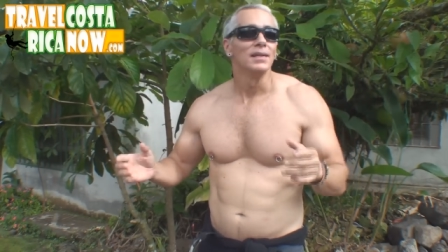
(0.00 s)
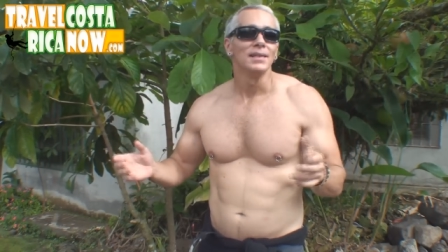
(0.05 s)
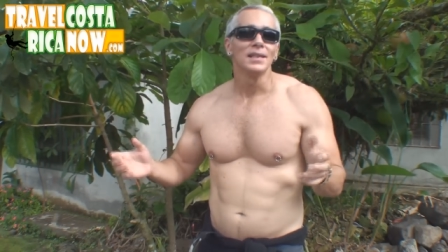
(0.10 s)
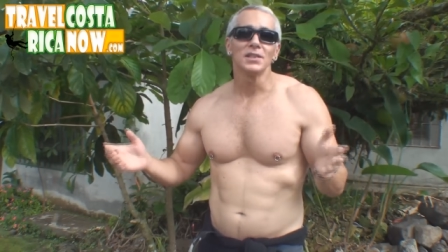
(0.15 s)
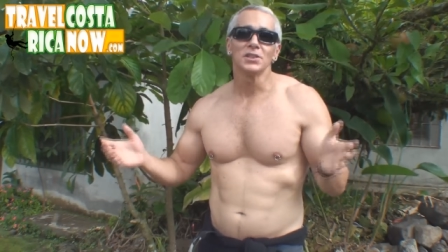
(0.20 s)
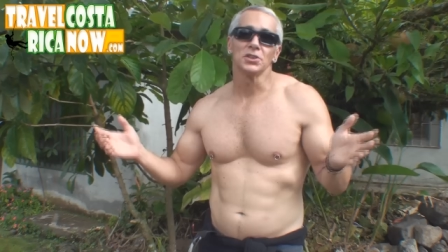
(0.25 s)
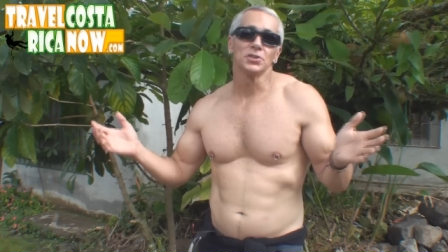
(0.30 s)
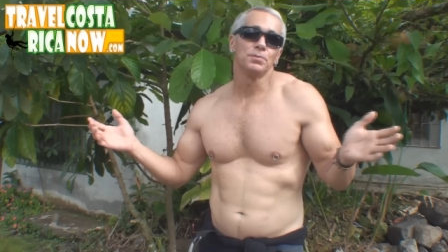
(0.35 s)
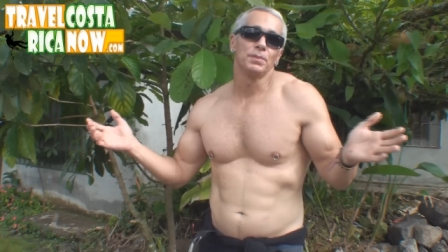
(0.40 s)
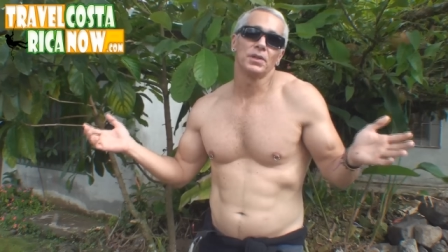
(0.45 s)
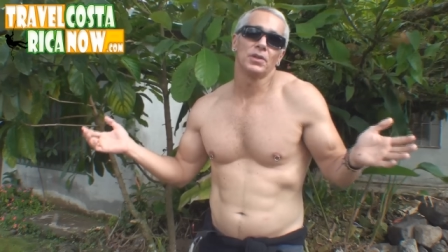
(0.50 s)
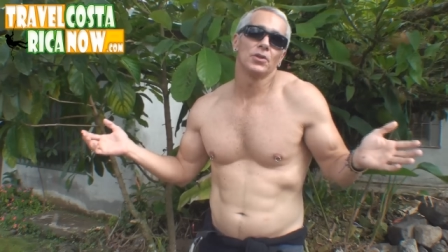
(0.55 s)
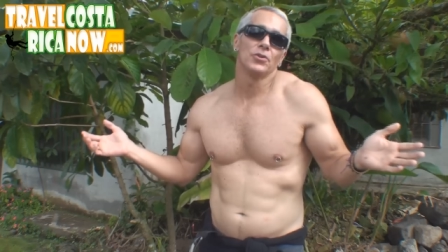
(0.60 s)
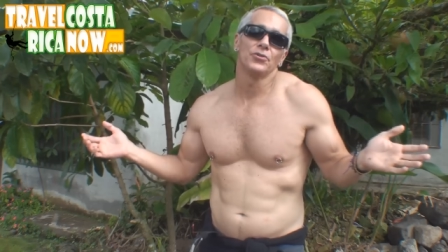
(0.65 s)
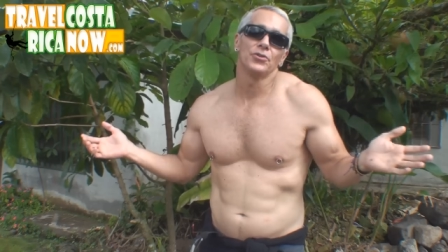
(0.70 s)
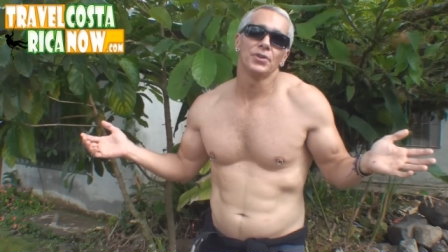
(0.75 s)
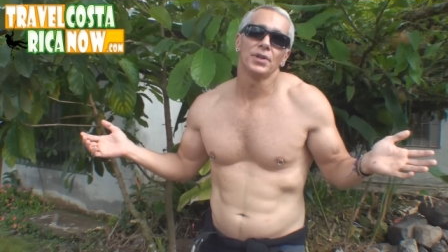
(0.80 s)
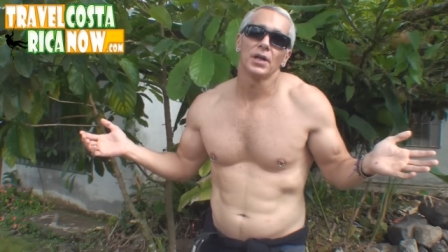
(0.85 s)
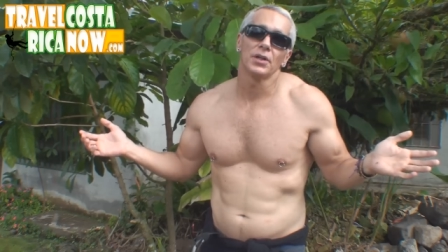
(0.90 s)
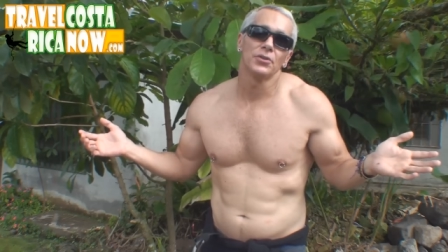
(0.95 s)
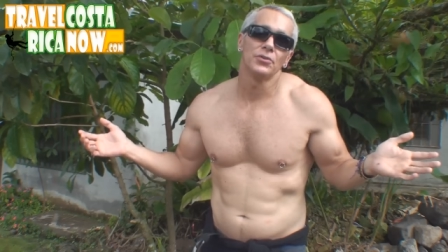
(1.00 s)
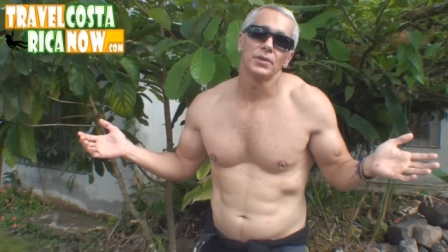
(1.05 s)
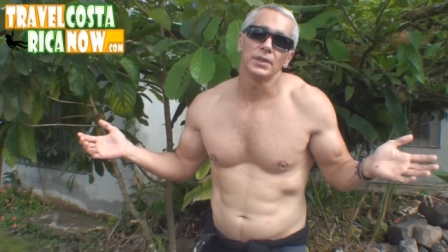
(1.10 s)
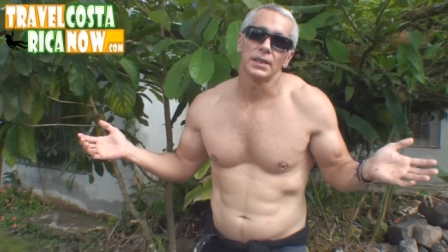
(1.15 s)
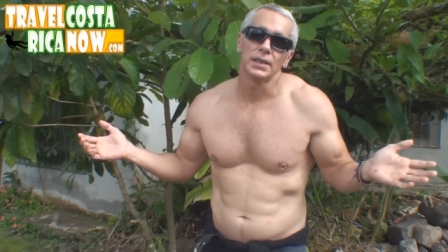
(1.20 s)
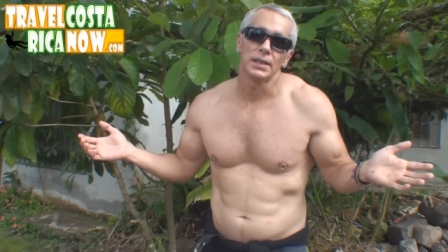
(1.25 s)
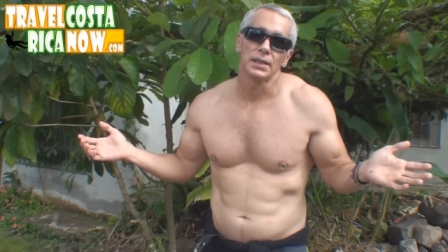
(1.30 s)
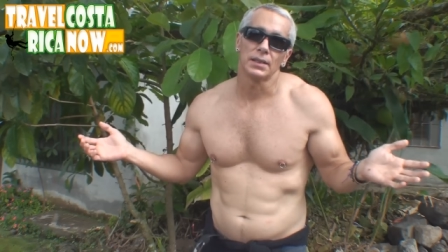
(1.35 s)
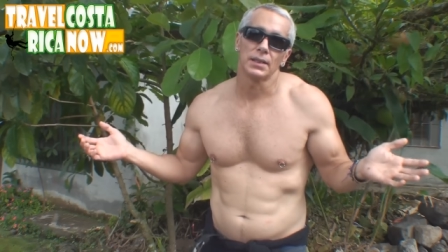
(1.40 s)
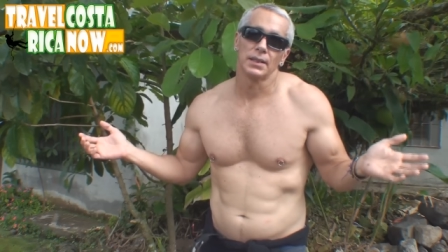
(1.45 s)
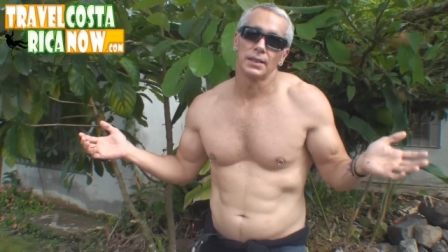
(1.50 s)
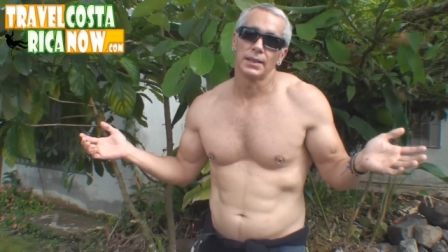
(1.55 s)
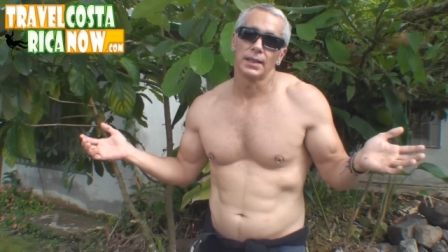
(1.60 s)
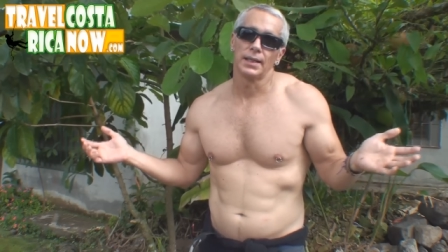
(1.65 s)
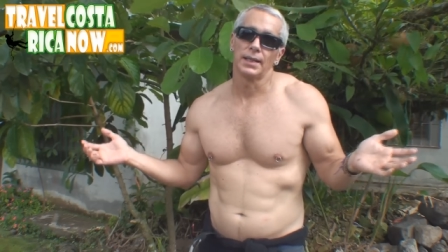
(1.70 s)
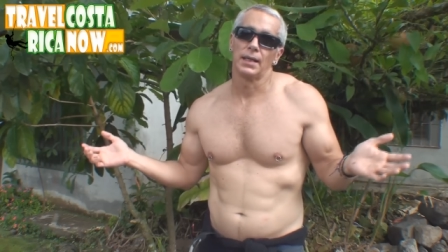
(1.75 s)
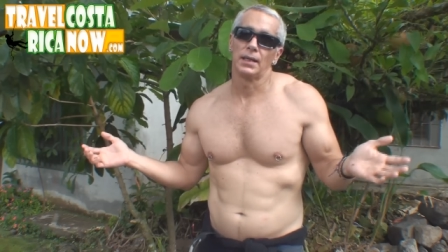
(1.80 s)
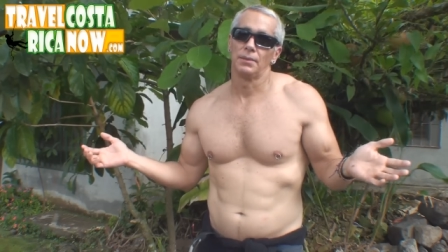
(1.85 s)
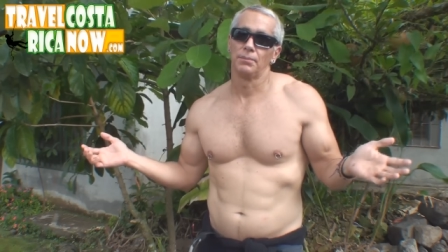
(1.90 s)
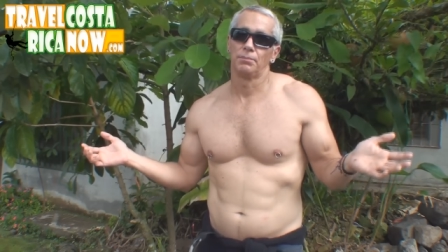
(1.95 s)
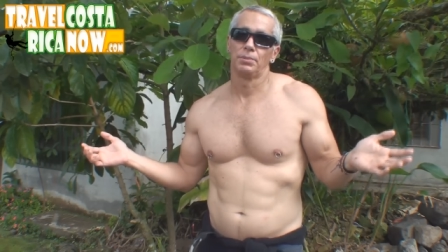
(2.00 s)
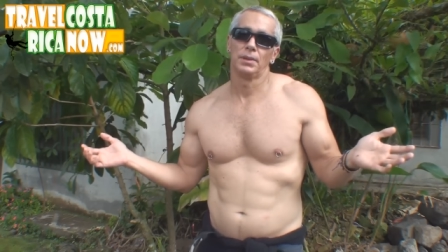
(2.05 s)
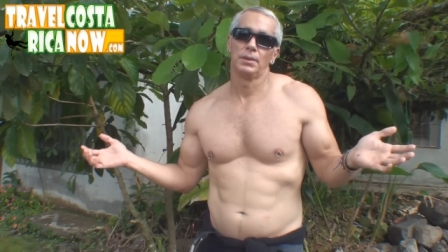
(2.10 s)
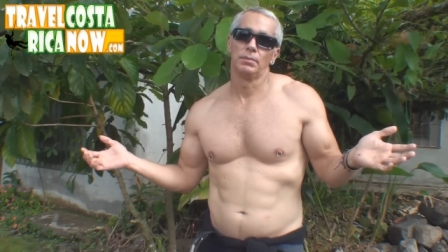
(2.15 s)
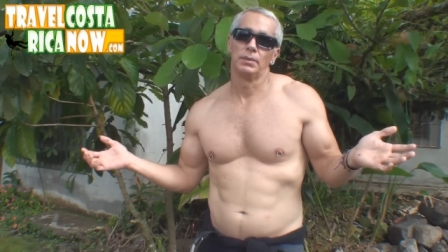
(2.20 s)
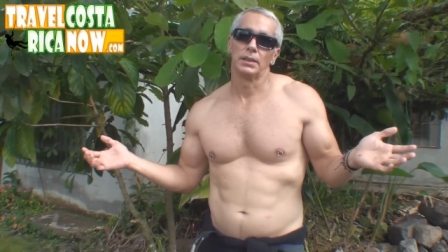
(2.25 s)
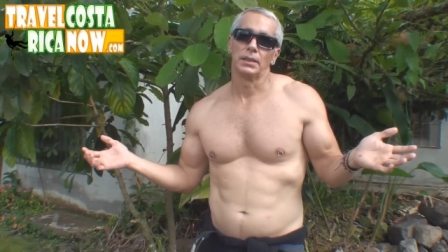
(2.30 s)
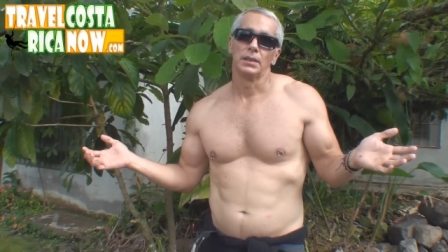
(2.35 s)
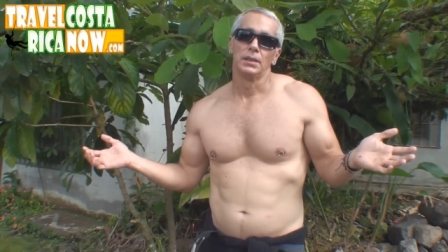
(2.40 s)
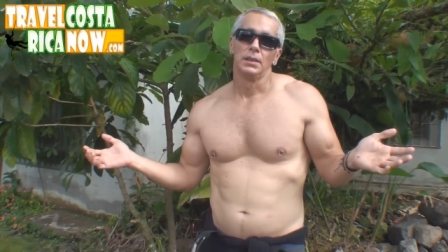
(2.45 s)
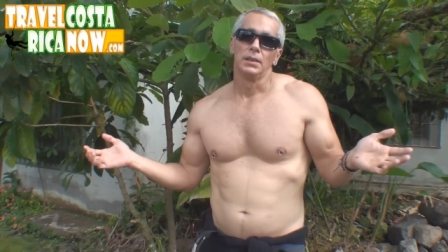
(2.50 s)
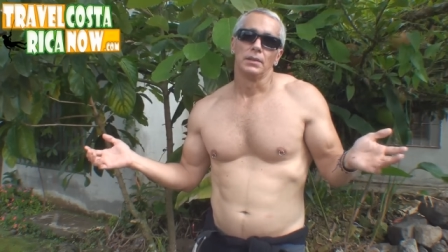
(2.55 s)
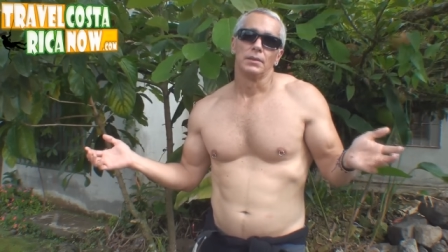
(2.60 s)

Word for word: That's just because they're not doing anything gay out in public.